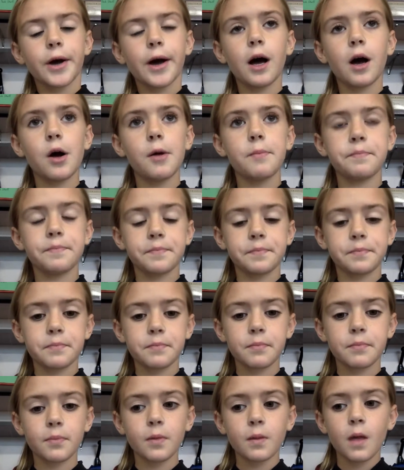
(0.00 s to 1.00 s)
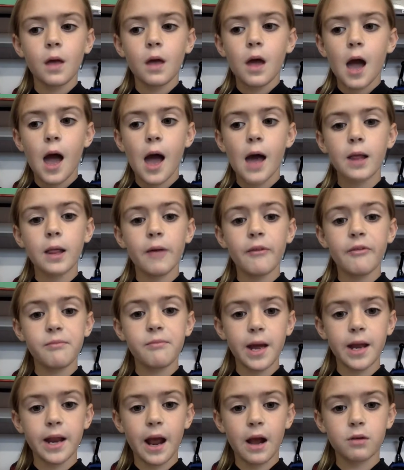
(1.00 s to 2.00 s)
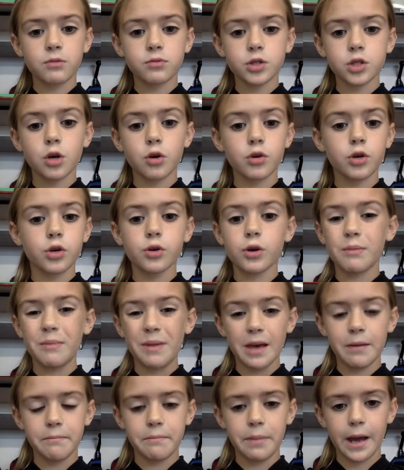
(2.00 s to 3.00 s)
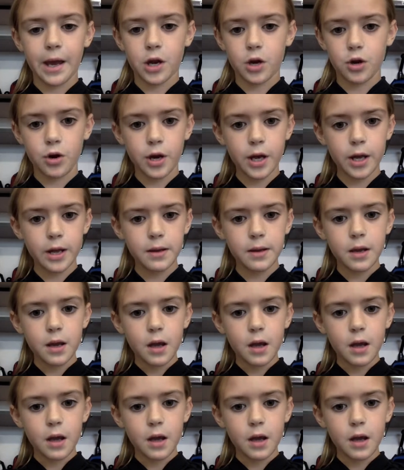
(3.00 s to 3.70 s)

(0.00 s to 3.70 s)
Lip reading: I left mine out so you can compare it.